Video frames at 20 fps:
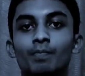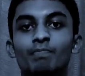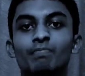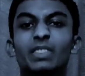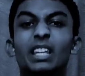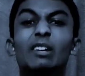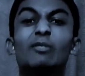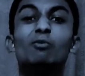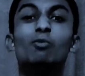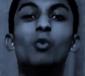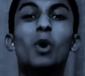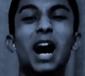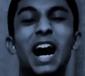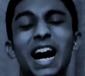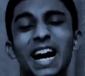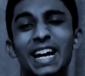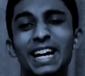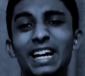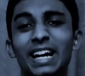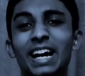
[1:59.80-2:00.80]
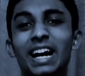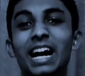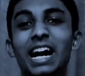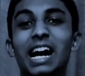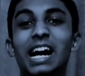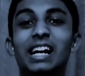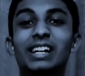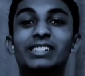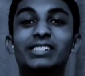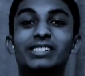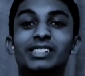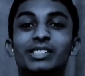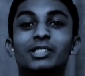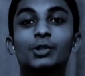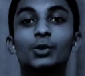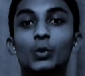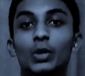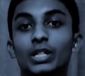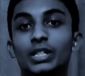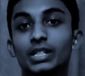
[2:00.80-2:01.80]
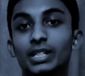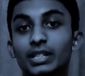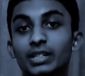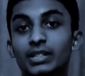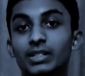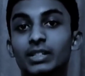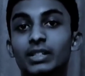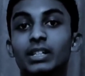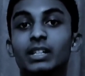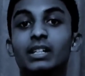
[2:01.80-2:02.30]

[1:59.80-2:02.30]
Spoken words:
Then why are such questions